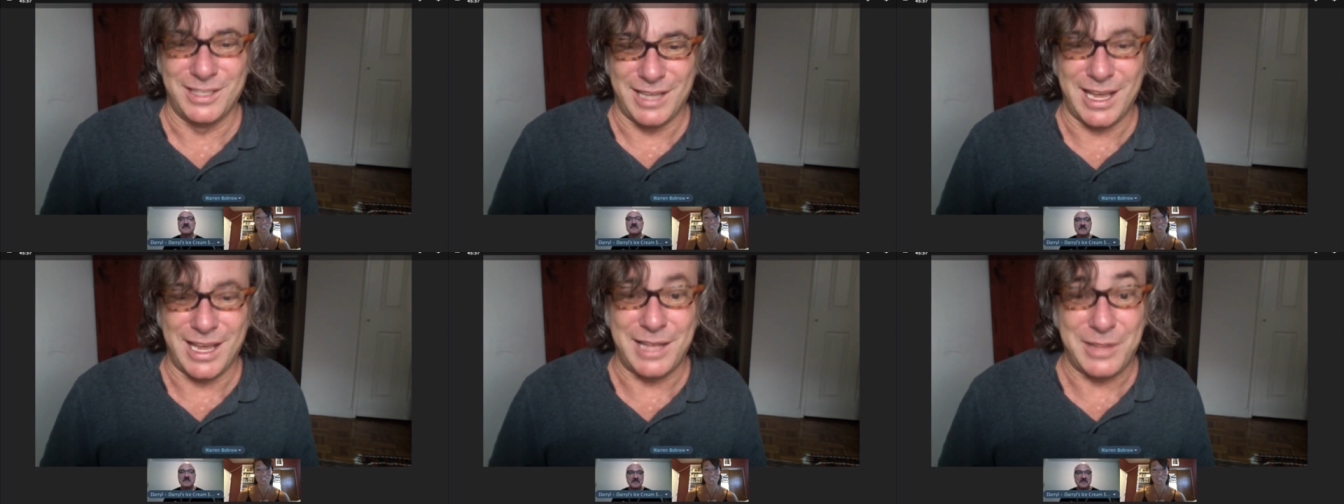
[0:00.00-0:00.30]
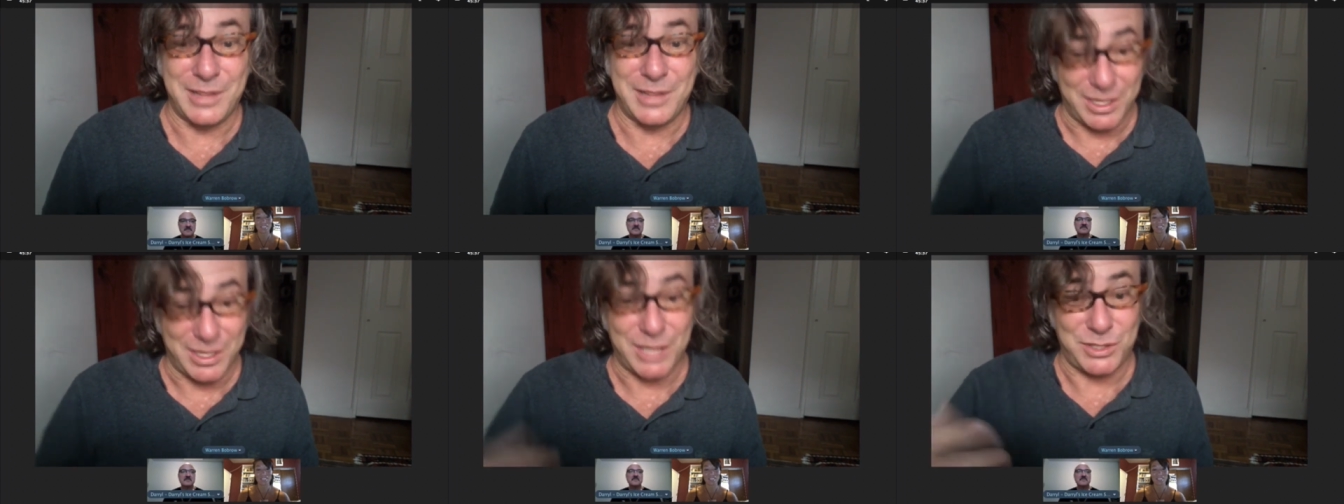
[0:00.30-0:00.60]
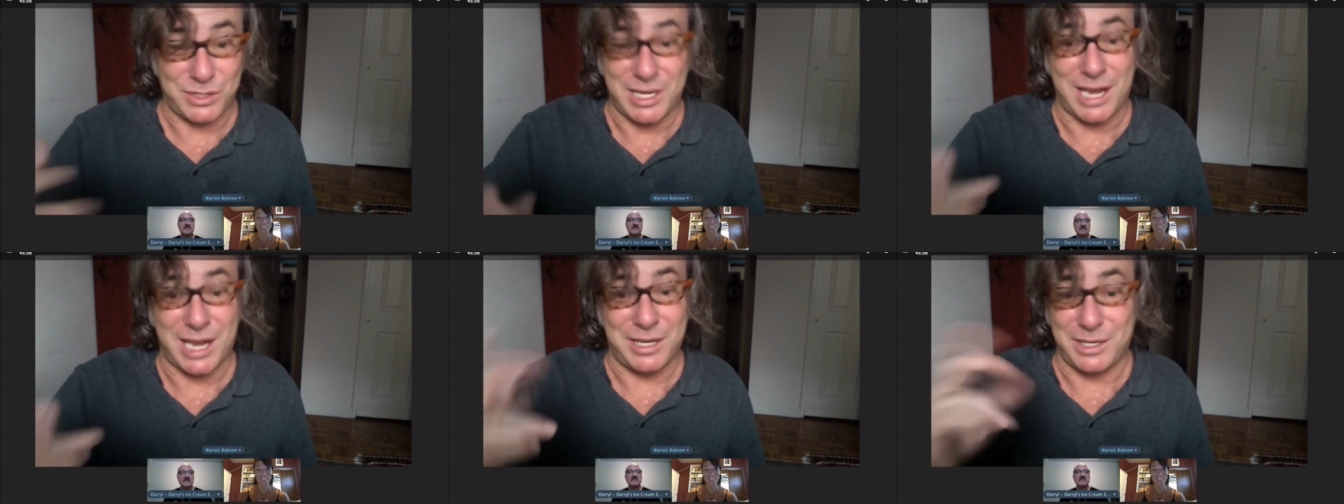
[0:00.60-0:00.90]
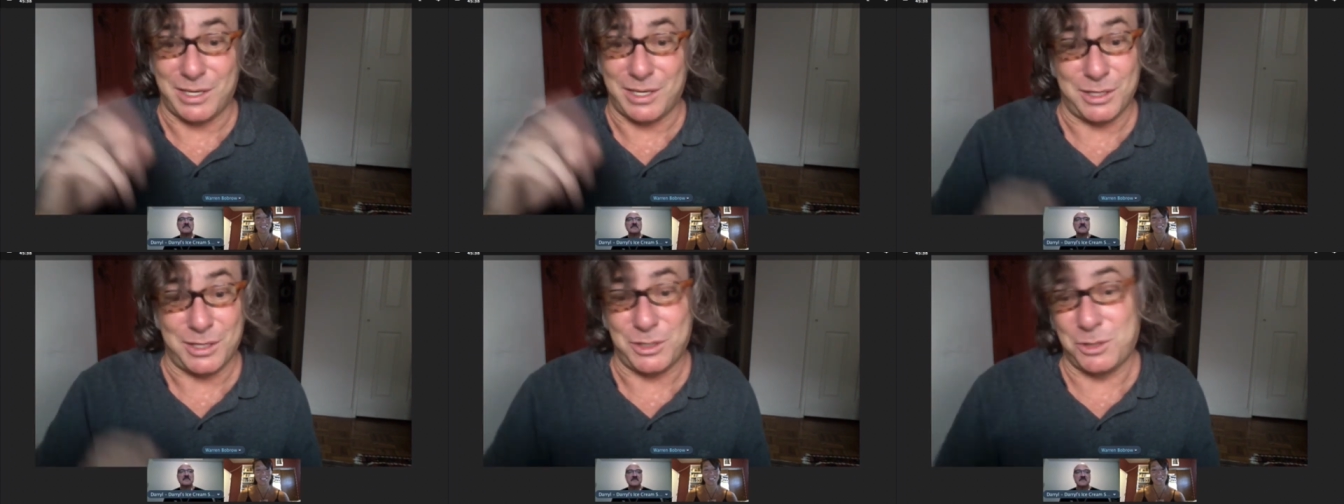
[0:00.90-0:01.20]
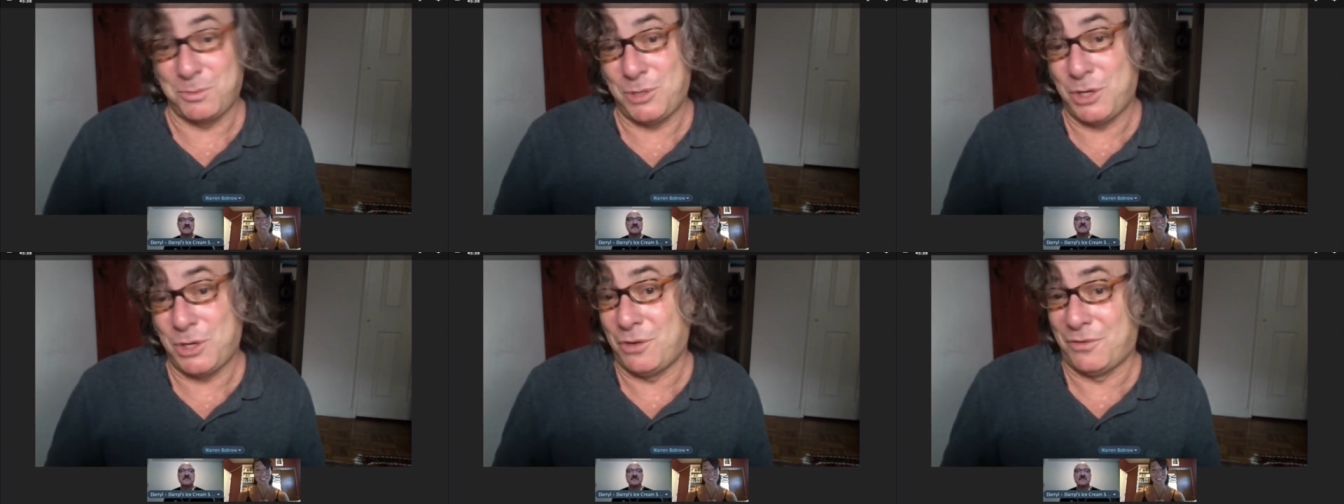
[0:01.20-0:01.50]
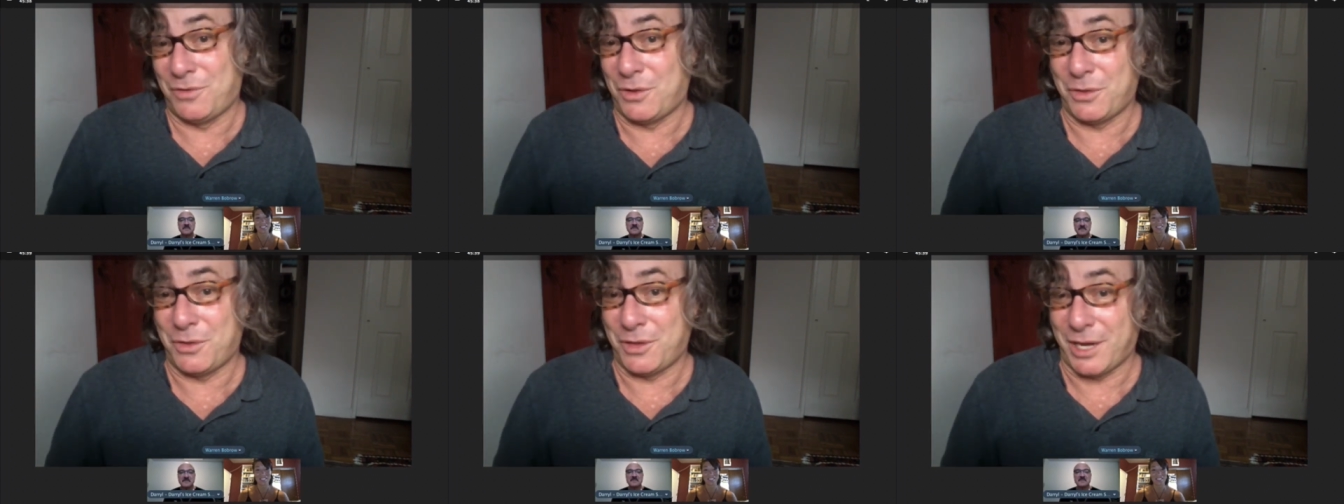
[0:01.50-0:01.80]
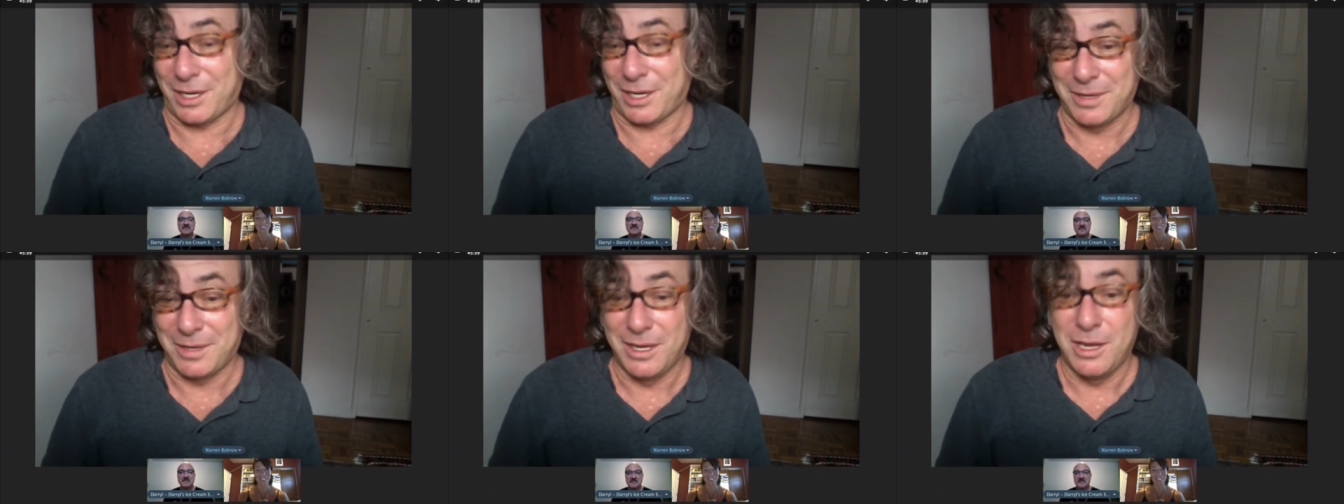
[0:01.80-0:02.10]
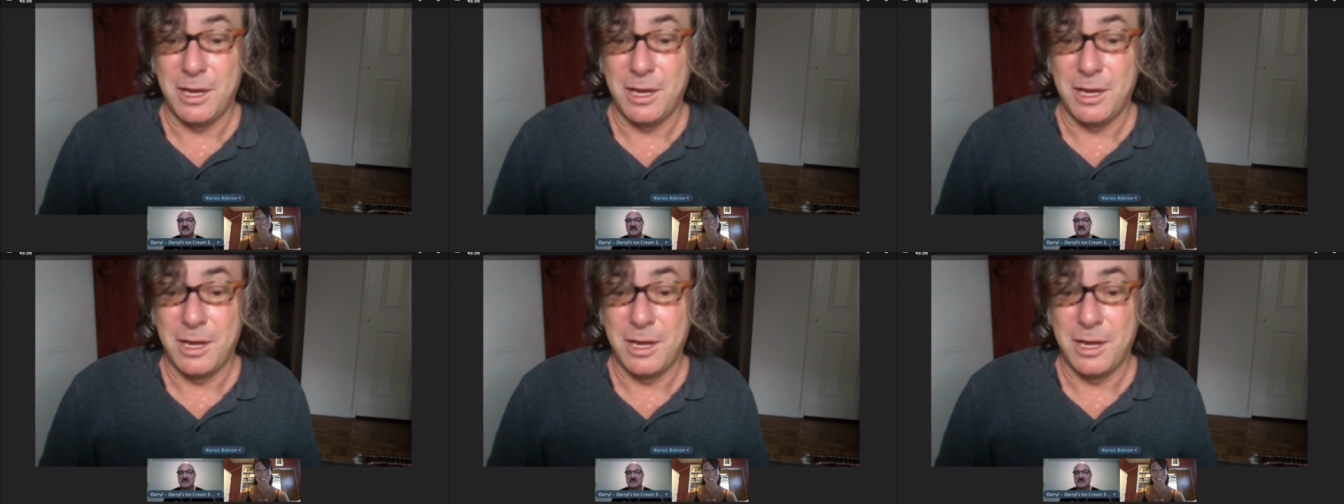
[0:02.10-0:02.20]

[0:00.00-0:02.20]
And then they send it. It's a beautiful thing.